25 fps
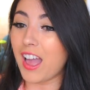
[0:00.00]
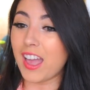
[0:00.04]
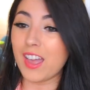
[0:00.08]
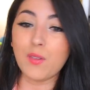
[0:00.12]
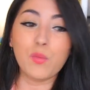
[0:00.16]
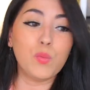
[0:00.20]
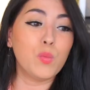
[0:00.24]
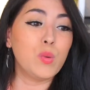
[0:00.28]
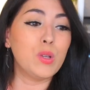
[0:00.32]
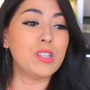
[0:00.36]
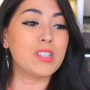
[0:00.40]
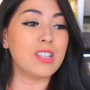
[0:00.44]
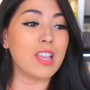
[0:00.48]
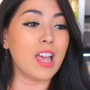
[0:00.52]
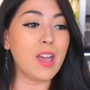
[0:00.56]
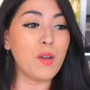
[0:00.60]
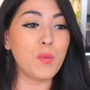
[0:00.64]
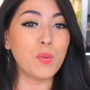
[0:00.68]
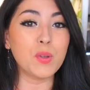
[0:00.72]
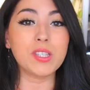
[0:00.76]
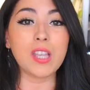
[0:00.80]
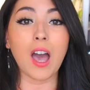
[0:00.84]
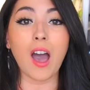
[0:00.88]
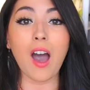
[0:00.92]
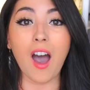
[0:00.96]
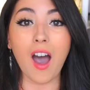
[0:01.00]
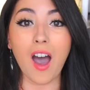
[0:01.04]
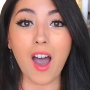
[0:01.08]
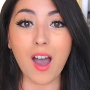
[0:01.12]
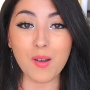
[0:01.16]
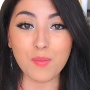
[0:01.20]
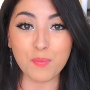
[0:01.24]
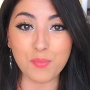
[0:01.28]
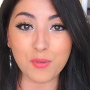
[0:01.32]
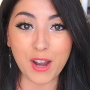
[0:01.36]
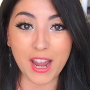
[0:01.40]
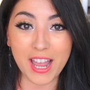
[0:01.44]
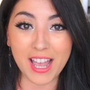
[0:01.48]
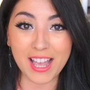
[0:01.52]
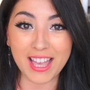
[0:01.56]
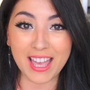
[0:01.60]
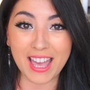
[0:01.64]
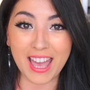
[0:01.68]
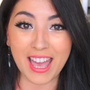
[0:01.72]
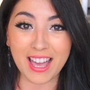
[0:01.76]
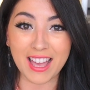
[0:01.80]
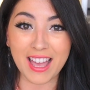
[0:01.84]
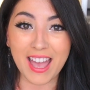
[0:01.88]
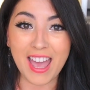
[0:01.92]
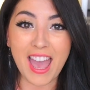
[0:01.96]
It was
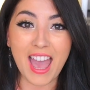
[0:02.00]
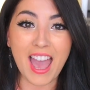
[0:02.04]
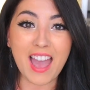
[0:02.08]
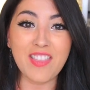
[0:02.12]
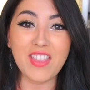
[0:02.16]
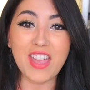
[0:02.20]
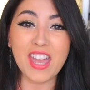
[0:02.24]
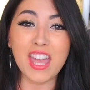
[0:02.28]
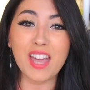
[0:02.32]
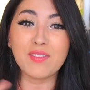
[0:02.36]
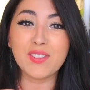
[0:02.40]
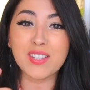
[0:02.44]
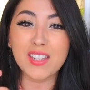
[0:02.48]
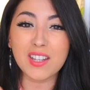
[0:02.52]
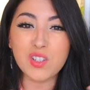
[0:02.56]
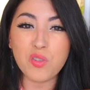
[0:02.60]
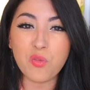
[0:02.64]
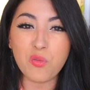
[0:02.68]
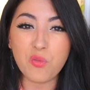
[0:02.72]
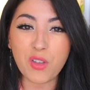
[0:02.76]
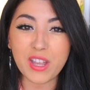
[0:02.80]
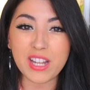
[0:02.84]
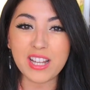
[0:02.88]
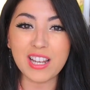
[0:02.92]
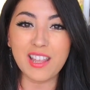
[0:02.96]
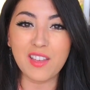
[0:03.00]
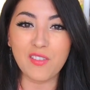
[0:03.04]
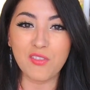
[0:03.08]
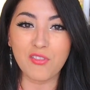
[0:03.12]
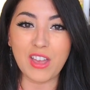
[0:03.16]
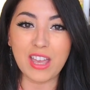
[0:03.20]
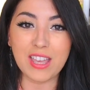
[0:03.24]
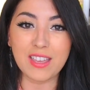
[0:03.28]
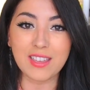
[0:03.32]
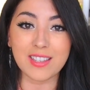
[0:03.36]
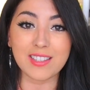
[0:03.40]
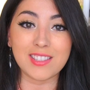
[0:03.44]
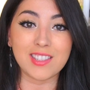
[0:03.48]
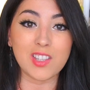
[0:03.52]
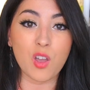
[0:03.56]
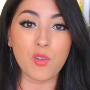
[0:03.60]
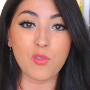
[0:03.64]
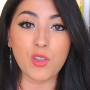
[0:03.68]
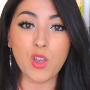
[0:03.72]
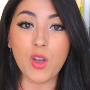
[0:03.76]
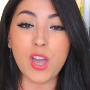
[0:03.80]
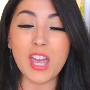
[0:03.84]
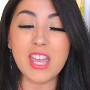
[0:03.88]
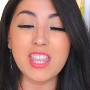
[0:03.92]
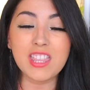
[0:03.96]
heartbreaking, and they have such fiddly fingers. So
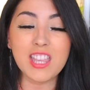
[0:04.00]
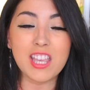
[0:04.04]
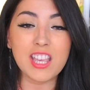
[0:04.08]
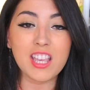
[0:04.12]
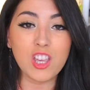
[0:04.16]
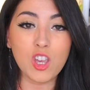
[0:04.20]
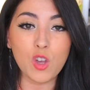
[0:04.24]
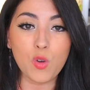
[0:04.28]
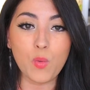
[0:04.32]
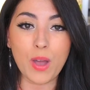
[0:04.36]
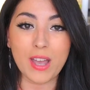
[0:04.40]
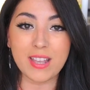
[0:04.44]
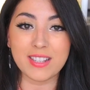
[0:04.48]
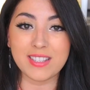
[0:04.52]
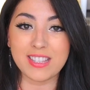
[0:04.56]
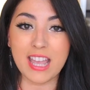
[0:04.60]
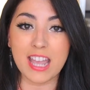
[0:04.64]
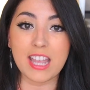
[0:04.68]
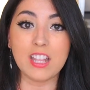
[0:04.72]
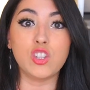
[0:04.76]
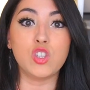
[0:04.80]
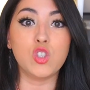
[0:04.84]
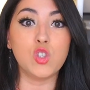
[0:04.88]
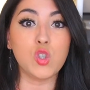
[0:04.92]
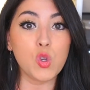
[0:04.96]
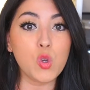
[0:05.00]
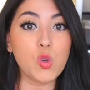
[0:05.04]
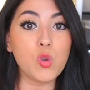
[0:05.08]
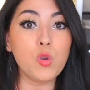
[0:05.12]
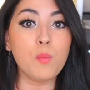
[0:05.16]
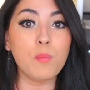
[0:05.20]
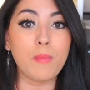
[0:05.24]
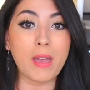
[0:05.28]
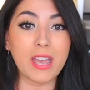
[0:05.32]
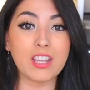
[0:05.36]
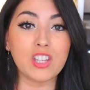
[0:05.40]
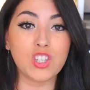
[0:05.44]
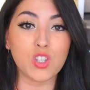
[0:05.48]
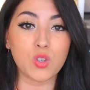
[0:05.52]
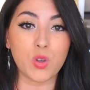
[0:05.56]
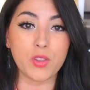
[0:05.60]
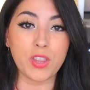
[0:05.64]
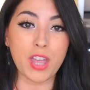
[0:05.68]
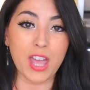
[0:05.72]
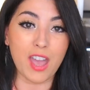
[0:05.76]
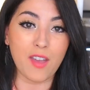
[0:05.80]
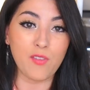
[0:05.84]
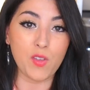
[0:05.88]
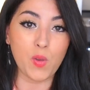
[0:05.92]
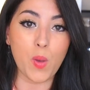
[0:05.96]
if you're in the USA, do make sure
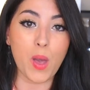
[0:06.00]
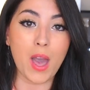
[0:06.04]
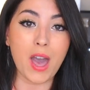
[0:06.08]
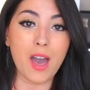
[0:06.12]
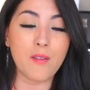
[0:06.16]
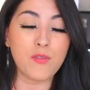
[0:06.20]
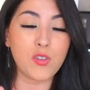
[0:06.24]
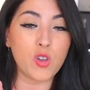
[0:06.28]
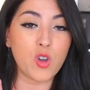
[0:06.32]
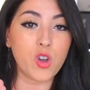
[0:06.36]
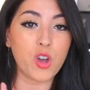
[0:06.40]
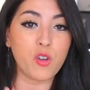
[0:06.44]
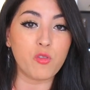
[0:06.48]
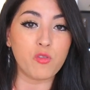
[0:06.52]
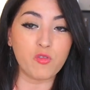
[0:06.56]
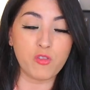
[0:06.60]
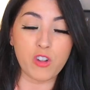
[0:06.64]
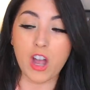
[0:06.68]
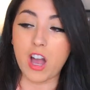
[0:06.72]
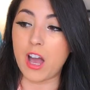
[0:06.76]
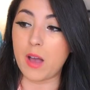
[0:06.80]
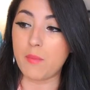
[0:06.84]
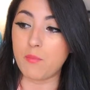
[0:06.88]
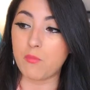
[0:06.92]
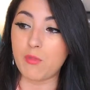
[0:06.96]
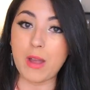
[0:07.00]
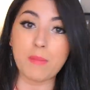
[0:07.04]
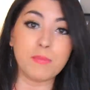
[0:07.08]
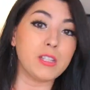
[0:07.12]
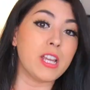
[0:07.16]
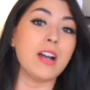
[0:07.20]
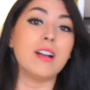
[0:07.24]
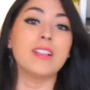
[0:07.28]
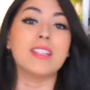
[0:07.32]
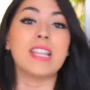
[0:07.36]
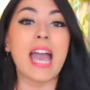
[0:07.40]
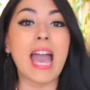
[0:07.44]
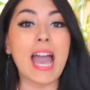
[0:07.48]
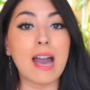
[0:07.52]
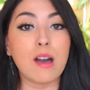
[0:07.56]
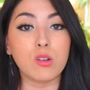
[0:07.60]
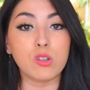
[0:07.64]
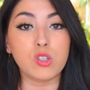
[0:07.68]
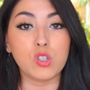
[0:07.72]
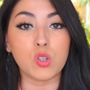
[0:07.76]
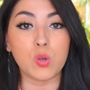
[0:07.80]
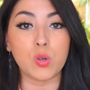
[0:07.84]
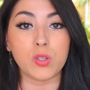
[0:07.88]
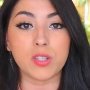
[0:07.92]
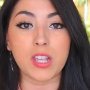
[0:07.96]
that if you have your reptiles
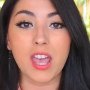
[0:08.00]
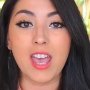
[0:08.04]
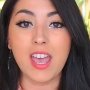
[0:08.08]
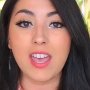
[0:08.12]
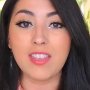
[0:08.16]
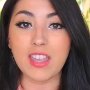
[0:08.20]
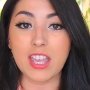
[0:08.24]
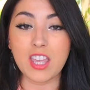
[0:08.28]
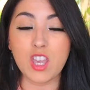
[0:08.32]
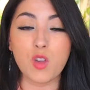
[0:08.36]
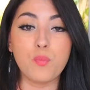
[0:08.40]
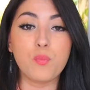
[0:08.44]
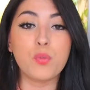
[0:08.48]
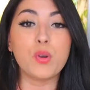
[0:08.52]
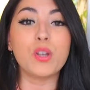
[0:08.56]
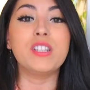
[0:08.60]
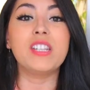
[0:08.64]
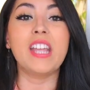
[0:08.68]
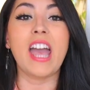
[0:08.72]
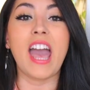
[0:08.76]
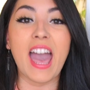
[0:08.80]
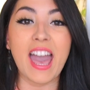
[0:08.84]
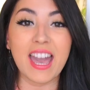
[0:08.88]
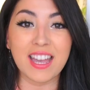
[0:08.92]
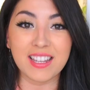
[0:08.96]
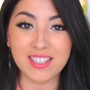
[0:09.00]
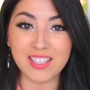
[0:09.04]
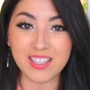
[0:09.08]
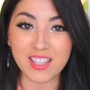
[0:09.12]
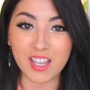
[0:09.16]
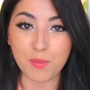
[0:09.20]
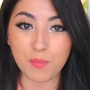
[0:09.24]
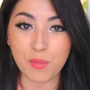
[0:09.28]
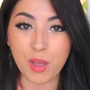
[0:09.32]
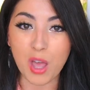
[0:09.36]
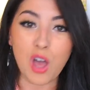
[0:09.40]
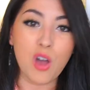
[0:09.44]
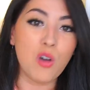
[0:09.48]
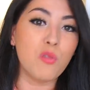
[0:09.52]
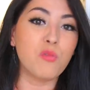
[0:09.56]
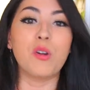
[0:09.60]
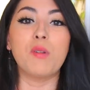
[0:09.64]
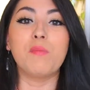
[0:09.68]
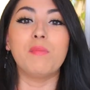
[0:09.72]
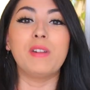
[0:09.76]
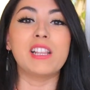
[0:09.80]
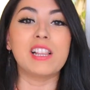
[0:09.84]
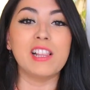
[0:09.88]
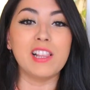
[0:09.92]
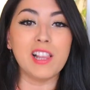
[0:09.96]
outdoors, that you protect them
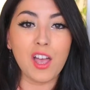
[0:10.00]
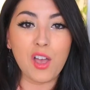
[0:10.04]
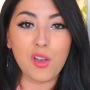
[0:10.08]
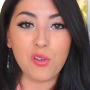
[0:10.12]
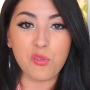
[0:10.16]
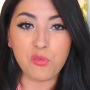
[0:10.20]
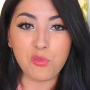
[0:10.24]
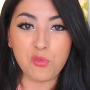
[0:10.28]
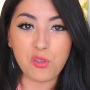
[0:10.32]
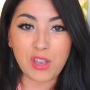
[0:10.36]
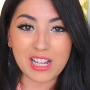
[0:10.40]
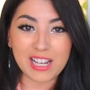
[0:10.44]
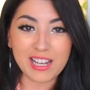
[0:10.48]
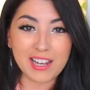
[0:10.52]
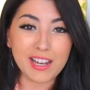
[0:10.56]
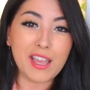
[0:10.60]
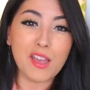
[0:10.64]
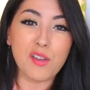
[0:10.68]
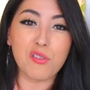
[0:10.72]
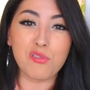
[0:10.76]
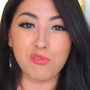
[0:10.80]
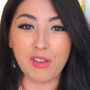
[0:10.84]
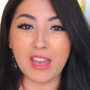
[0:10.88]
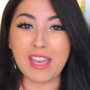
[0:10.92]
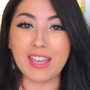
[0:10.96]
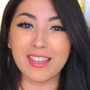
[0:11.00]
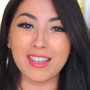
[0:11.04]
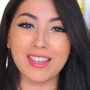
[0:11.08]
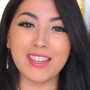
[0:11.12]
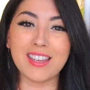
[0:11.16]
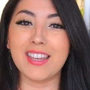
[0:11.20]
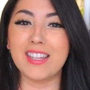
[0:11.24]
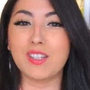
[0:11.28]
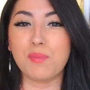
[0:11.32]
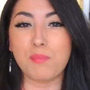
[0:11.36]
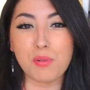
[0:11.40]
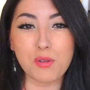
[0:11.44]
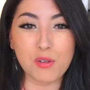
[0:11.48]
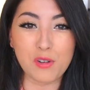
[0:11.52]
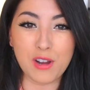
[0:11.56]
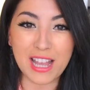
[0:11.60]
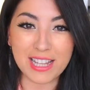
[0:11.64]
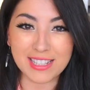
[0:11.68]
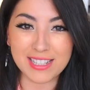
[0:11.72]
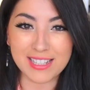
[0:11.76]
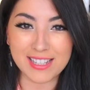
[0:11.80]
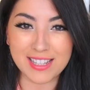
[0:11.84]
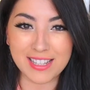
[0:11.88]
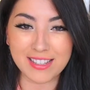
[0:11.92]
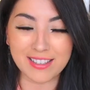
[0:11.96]
from little fiddly fingered
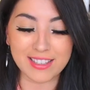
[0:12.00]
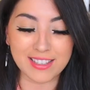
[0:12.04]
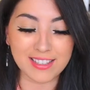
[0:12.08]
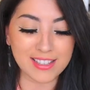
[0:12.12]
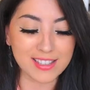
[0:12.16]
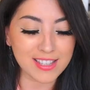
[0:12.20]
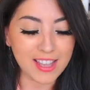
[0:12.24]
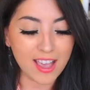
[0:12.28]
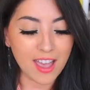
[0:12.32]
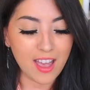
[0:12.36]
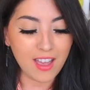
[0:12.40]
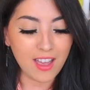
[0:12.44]
predators.